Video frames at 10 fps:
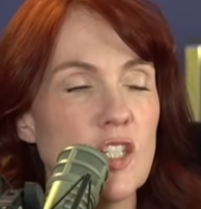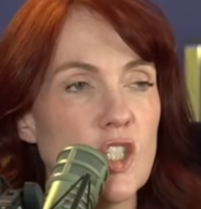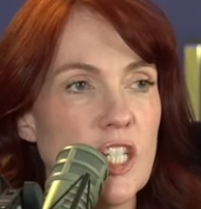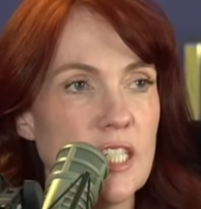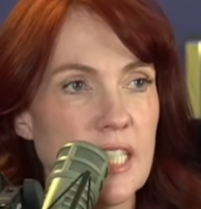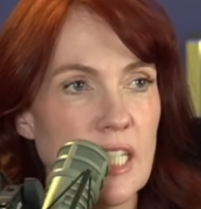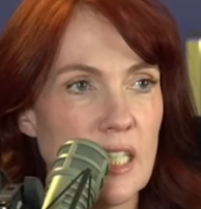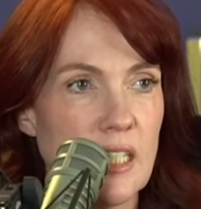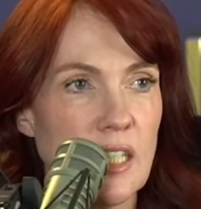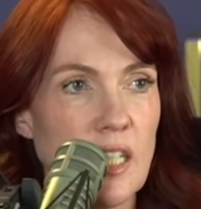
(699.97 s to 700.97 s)
She
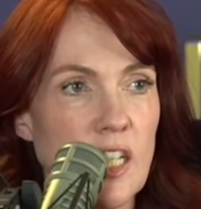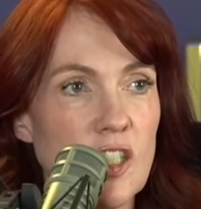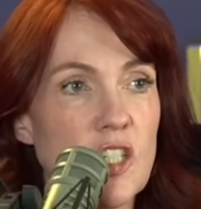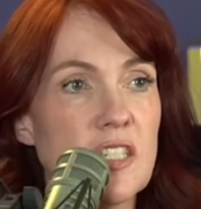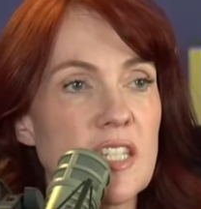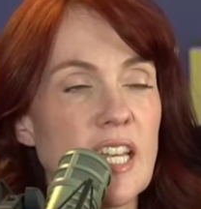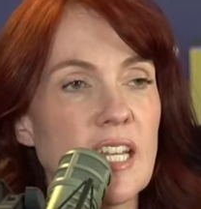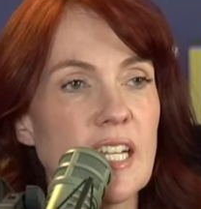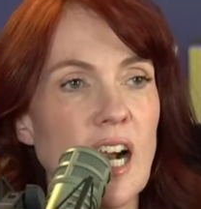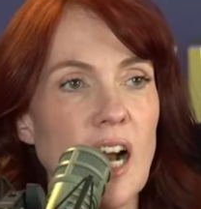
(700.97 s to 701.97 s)
did. She's
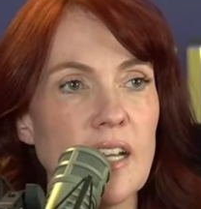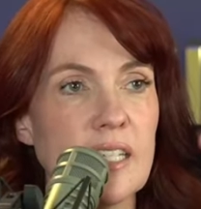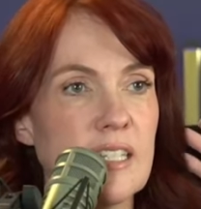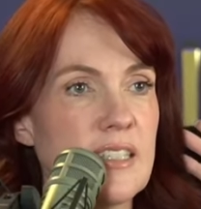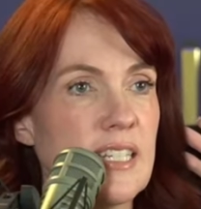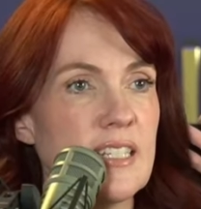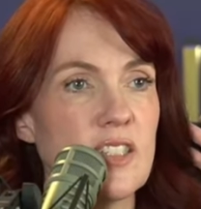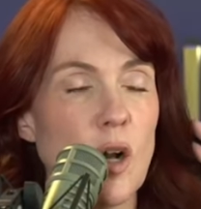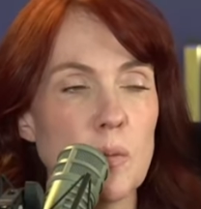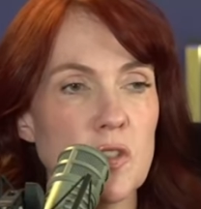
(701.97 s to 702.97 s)
like, it's
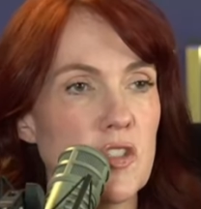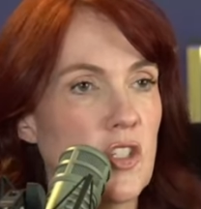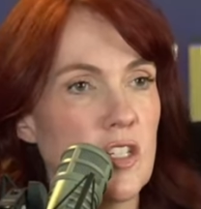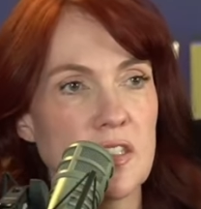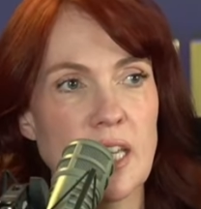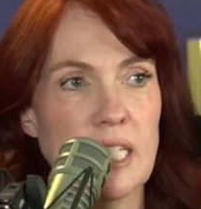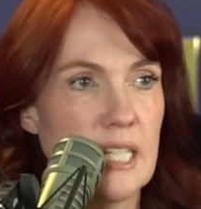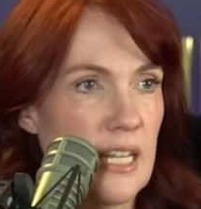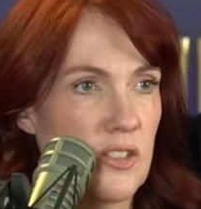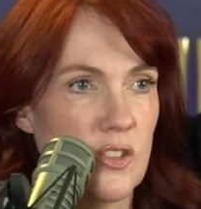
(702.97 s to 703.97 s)
almost as good as getting
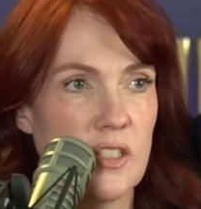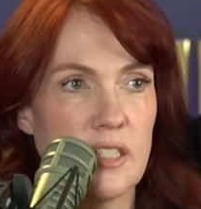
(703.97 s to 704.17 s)
tasered.